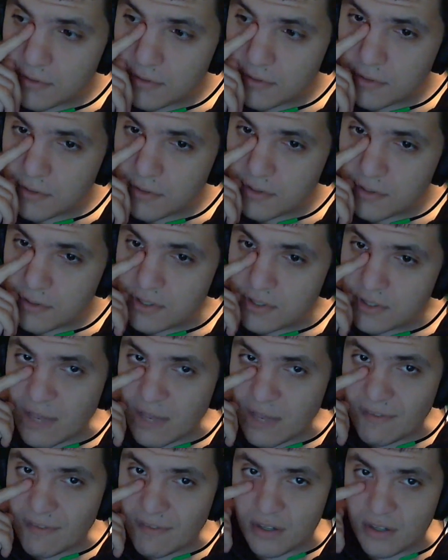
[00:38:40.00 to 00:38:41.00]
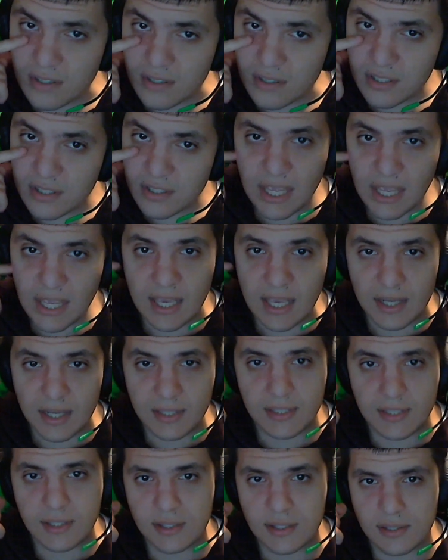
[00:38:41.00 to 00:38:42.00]
7 or
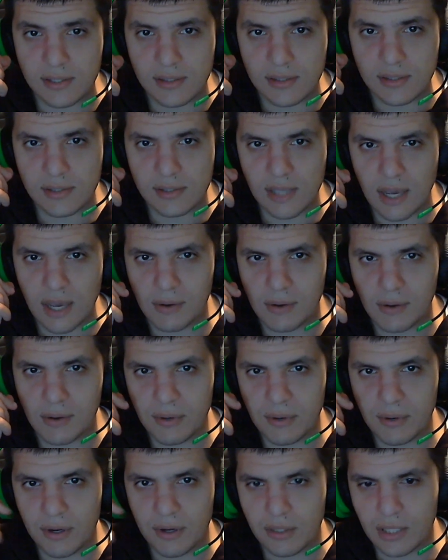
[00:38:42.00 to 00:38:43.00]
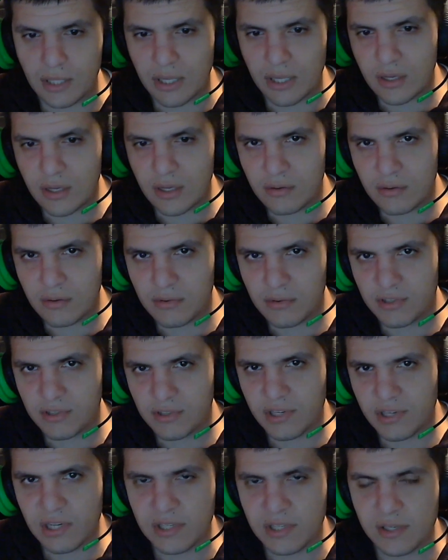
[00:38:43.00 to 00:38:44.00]
6. How early are you
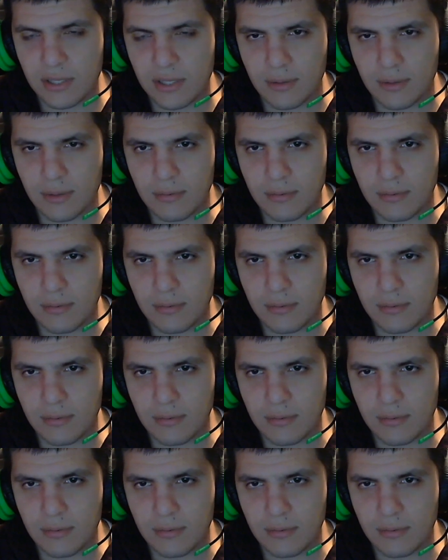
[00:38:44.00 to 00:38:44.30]
suggesting?